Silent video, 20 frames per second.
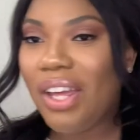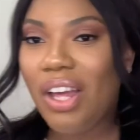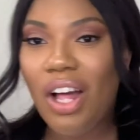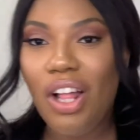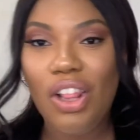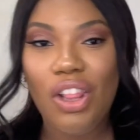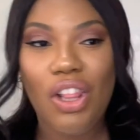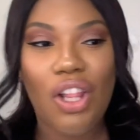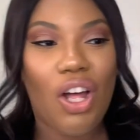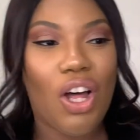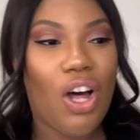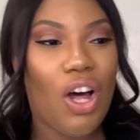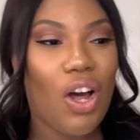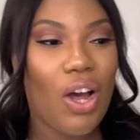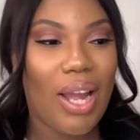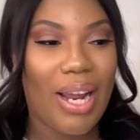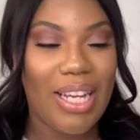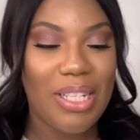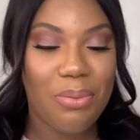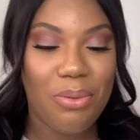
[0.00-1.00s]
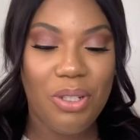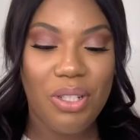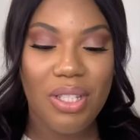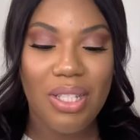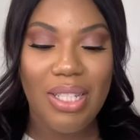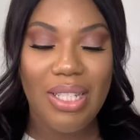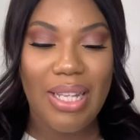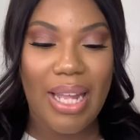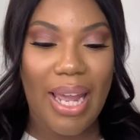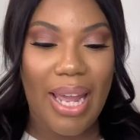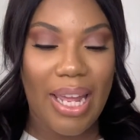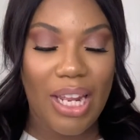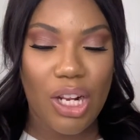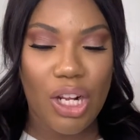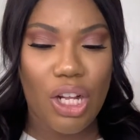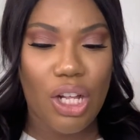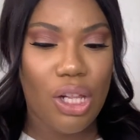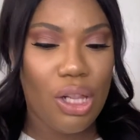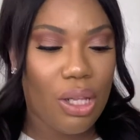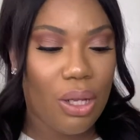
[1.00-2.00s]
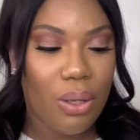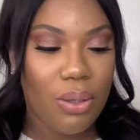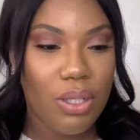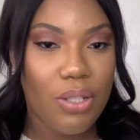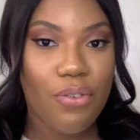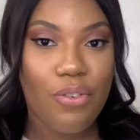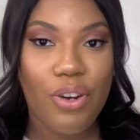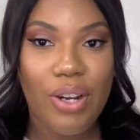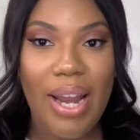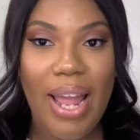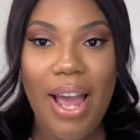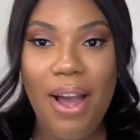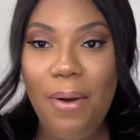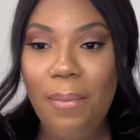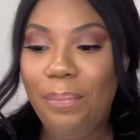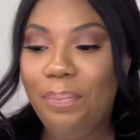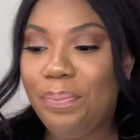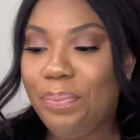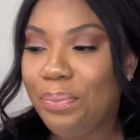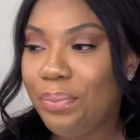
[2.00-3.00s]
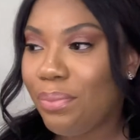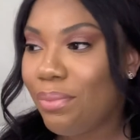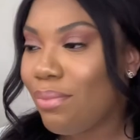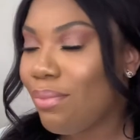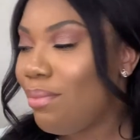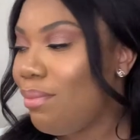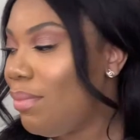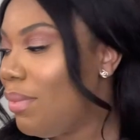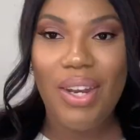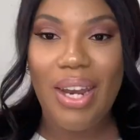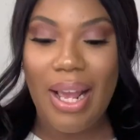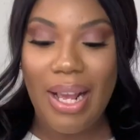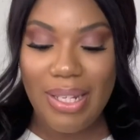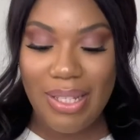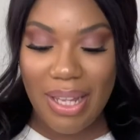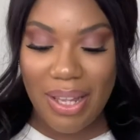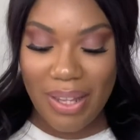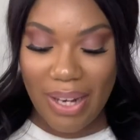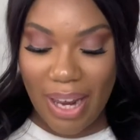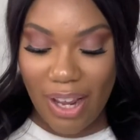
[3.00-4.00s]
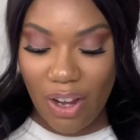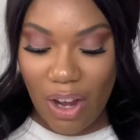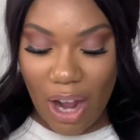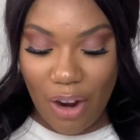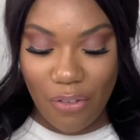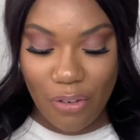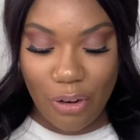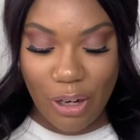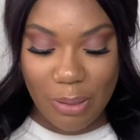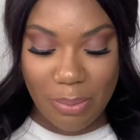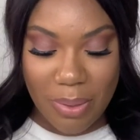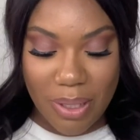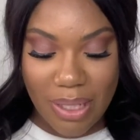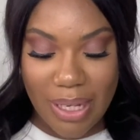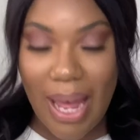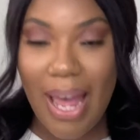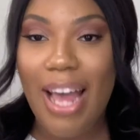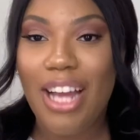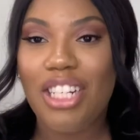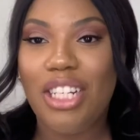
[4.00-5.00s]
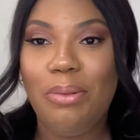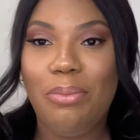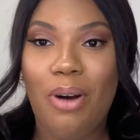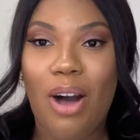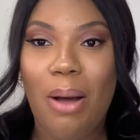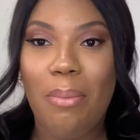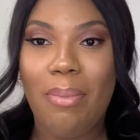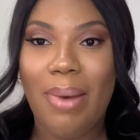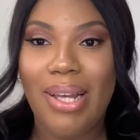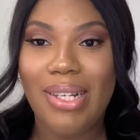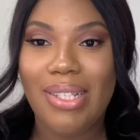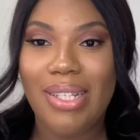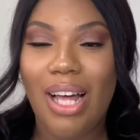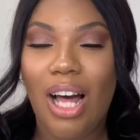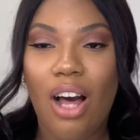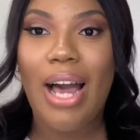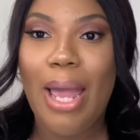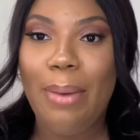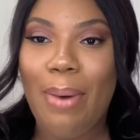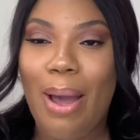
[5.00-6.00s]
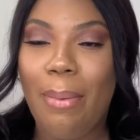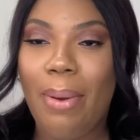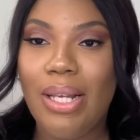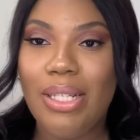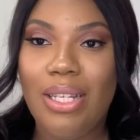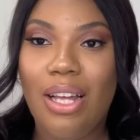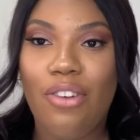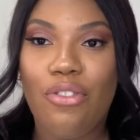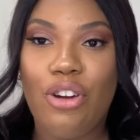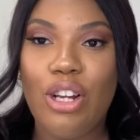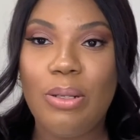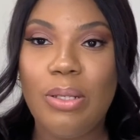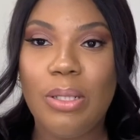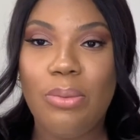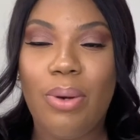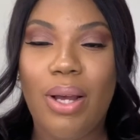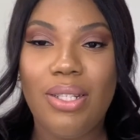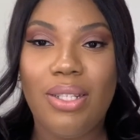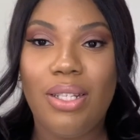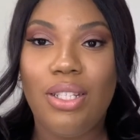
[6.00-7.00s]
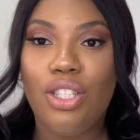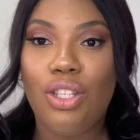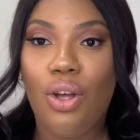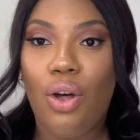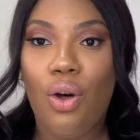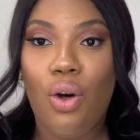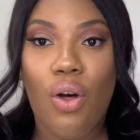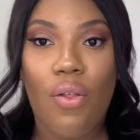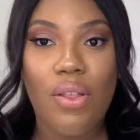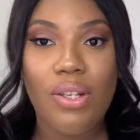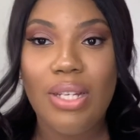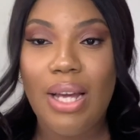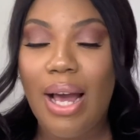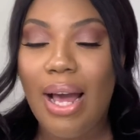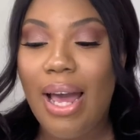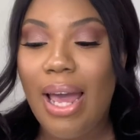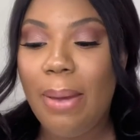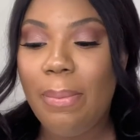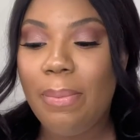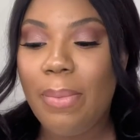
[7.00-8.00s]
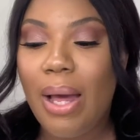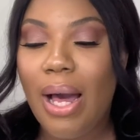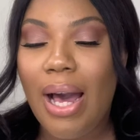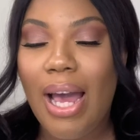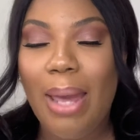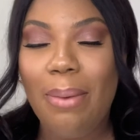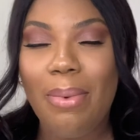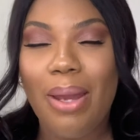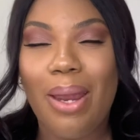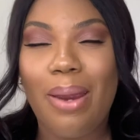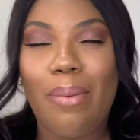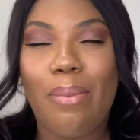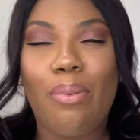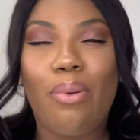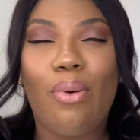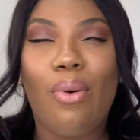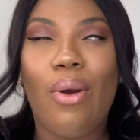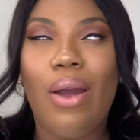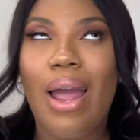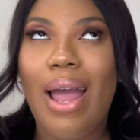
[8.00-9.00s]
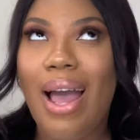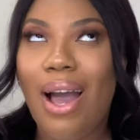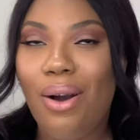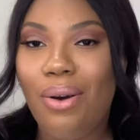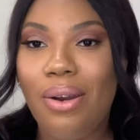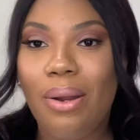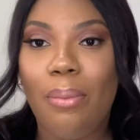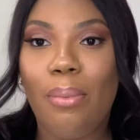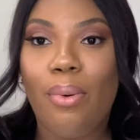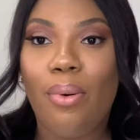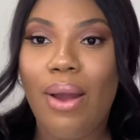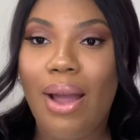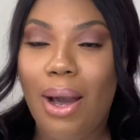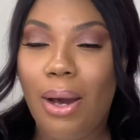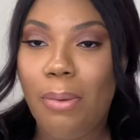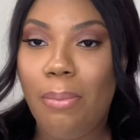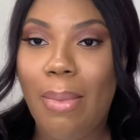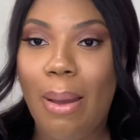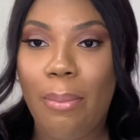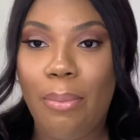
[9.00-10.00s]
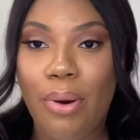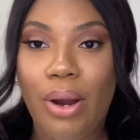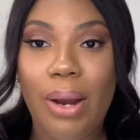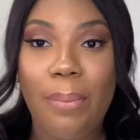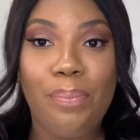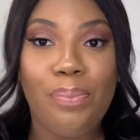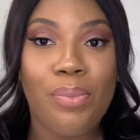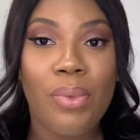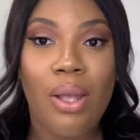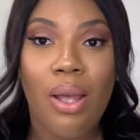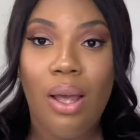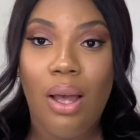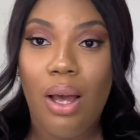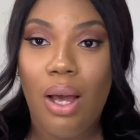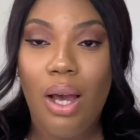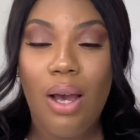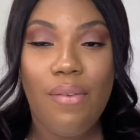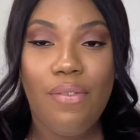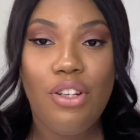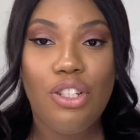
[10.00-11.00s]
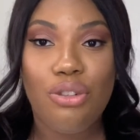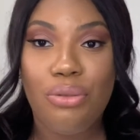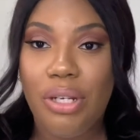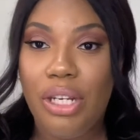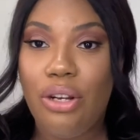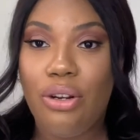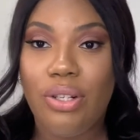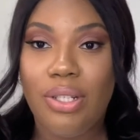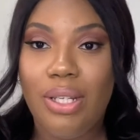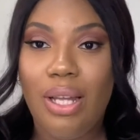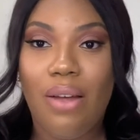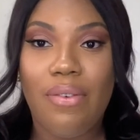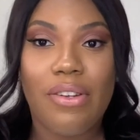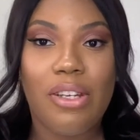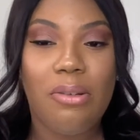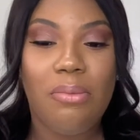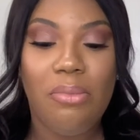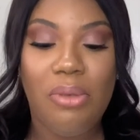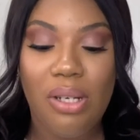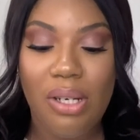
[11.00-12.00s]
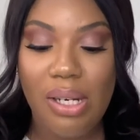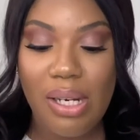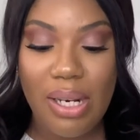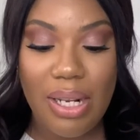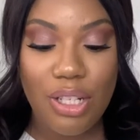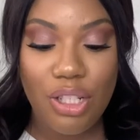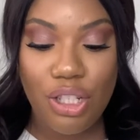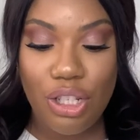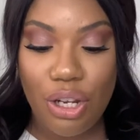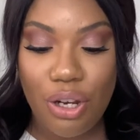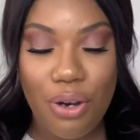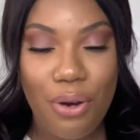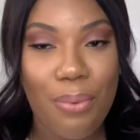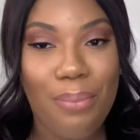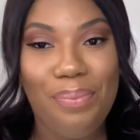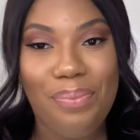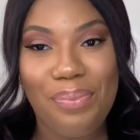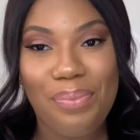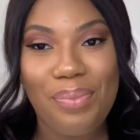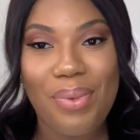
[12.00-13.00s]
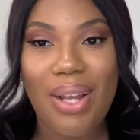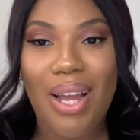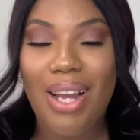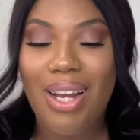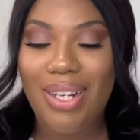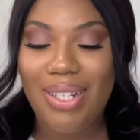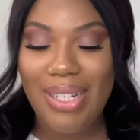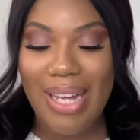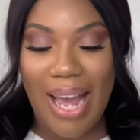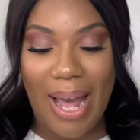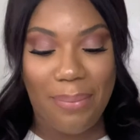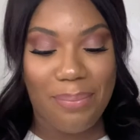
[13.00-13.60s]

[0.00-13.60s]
along. I guess we're just gonna stay in clothes for now. Next thing that I got for Christmas, I actually bought myself, buy myself Christmas presents all the time. I'm a proud, proud member of the Treat Yourself community. So yeah.